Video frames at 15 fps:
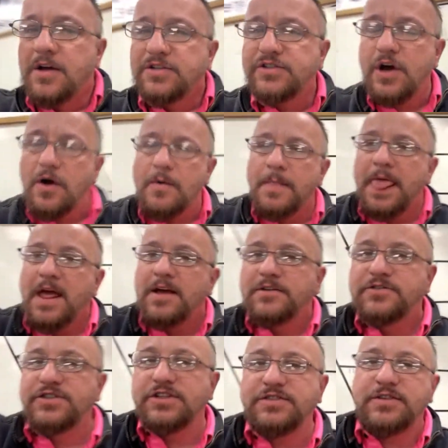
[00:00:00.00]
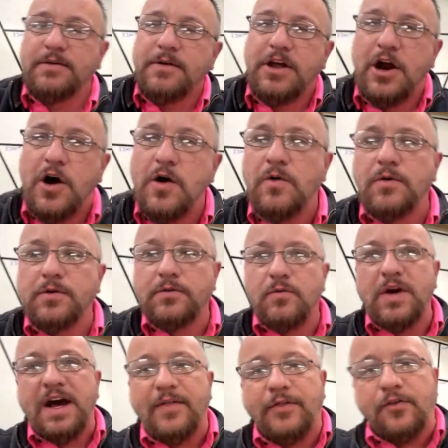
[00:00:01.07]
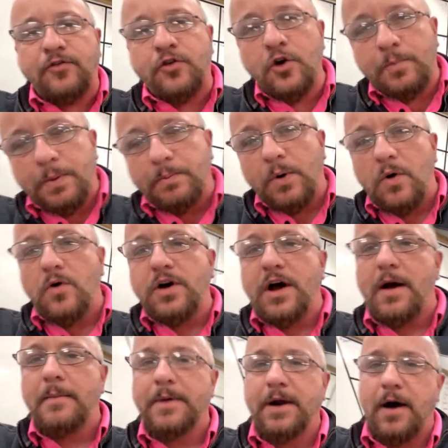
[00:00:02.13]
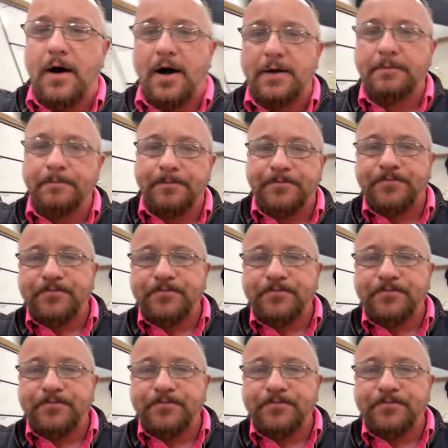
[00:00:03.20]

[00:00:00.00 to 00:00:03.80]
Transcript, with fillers: So just you know, we got the Super Bowl coming on.